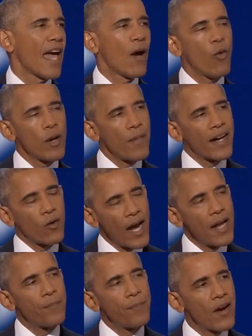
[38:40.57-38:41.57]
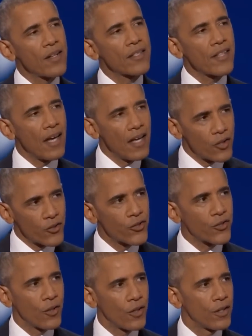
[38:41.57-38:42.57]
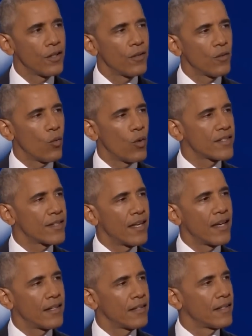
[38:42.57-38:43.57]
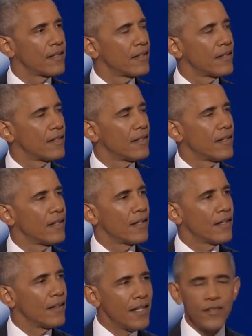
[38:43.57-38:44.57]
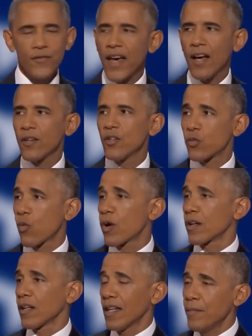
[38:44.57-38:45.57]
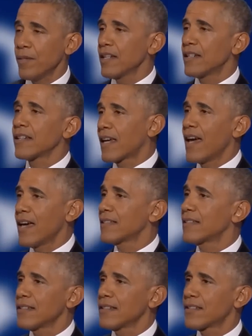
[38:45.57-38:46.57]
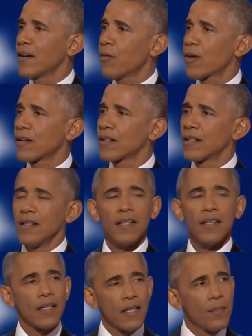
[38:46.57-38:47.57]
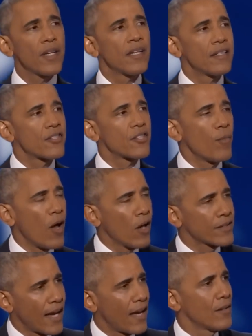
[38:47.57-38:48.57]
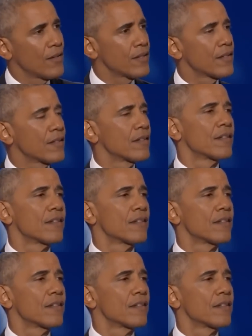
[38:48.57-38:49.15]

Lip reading: And what my grandparents understood was that these values weren't limited to Kansas. They weren't limited to small towns.